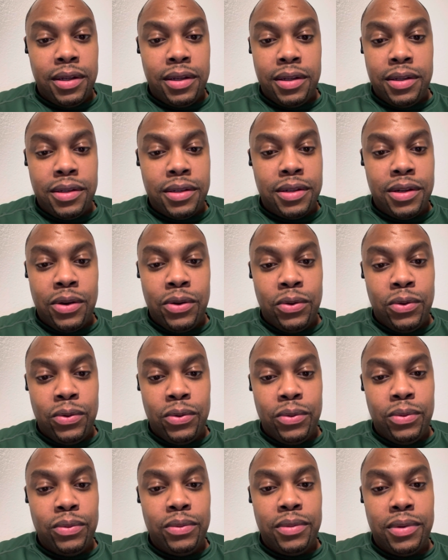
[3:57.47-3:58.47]
so
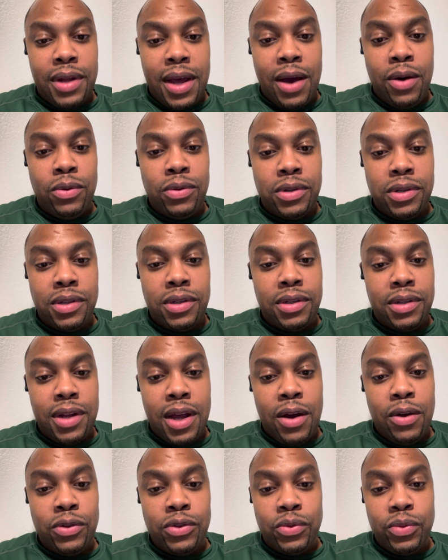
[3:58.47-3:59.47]
that
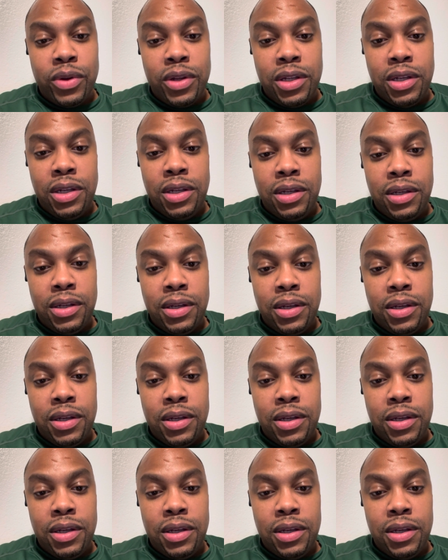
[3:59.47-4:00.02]
was really